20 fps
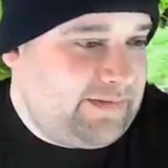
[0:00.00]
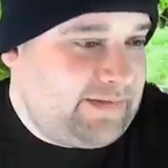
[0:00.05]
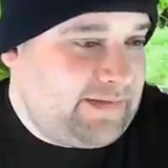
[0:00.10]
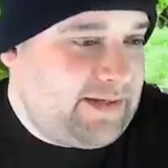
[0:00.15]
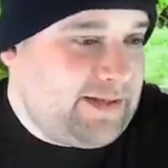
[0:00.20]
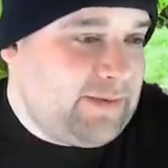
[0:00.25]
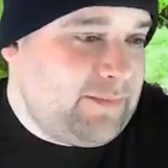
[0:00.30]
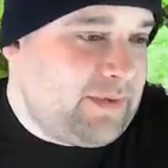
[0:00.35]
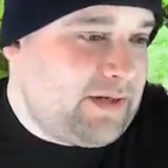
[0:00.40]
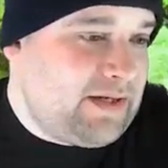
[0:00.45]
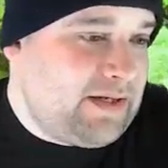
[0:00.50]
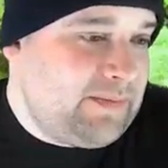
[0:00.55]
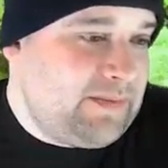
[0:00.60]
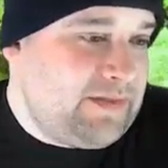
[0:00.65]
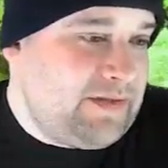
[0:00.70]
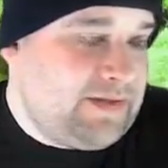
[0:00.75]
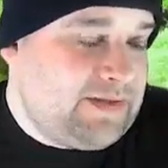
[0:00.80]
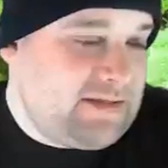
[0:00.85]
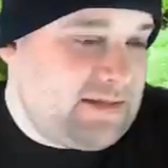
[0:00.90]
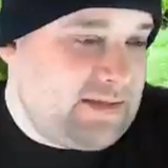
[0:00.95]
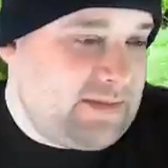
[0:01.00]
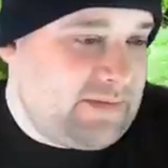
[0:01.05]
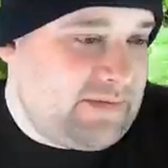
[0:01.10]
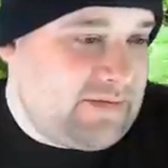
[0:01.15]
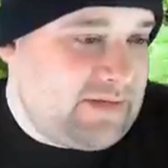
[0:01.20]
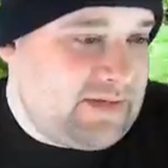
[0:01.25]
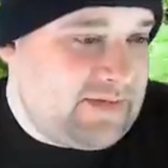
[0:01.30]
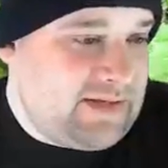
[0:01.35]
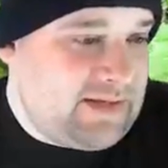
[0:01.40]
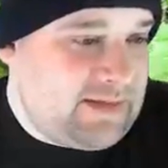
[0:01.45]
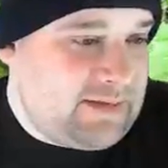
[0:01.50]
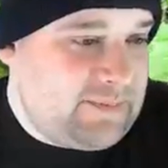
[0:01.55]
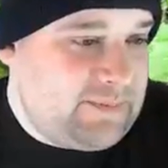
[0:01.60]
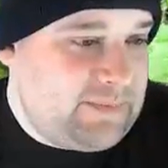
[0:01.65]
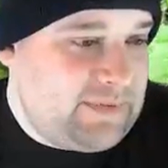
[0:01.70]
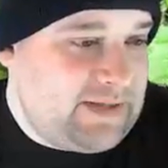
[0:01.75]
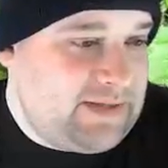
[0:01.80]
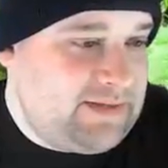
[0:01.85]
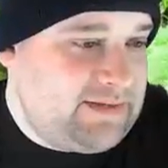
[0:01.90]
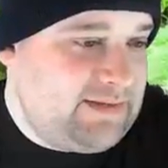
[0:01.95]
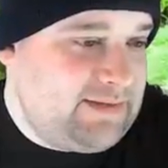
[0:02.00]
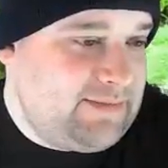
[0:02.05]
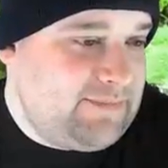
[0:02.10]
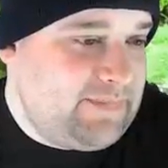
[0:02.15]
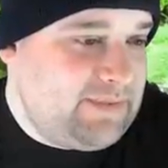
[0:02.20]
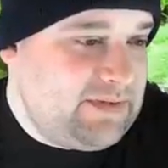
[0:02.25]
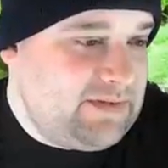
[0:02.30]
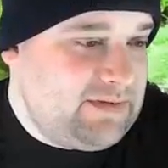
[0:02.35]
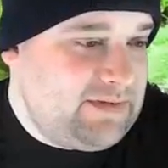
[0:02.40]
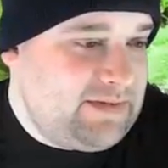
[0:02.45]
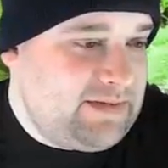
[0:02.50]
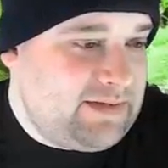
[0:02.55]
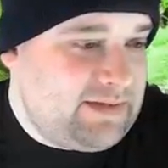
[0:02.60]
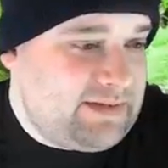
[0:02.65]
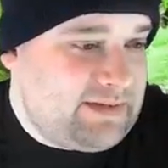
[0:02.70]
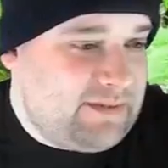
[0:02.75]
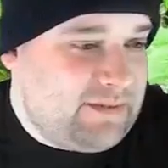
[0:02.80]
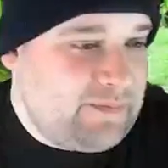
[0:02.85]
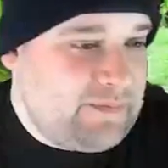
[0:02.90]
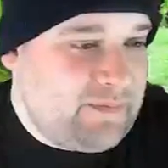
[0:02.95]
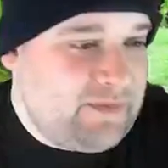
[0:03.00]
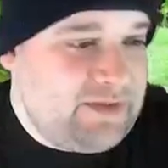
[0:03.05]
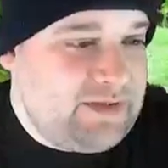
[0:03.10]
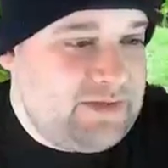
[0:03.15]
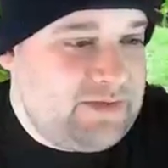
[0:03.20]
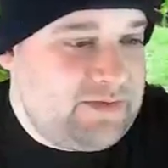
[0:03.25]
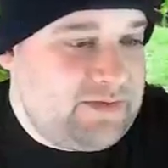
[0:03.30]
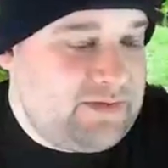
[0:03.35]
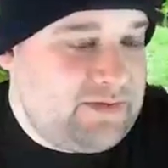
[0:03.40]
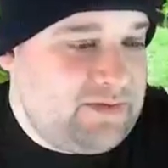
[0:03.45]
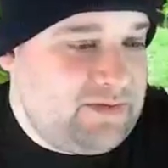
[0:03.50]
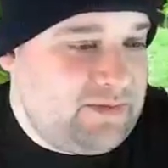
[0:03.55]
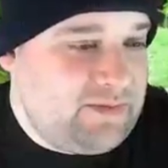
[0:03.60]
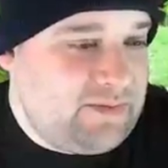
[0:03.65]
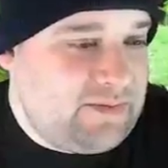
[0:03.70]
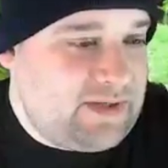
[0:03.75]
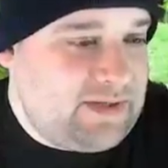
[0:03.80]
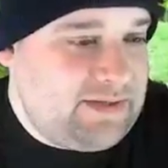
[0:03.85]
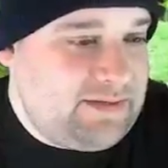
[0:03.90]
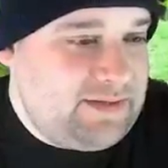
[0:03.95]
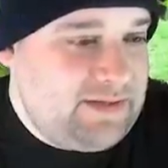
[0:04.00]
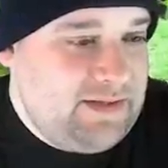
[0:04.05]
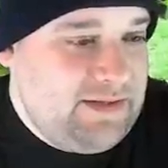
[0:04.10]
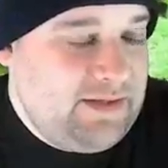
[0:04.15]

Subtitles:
hey Bob, can you check out my 5-gallon planted build and tell me what you should do right,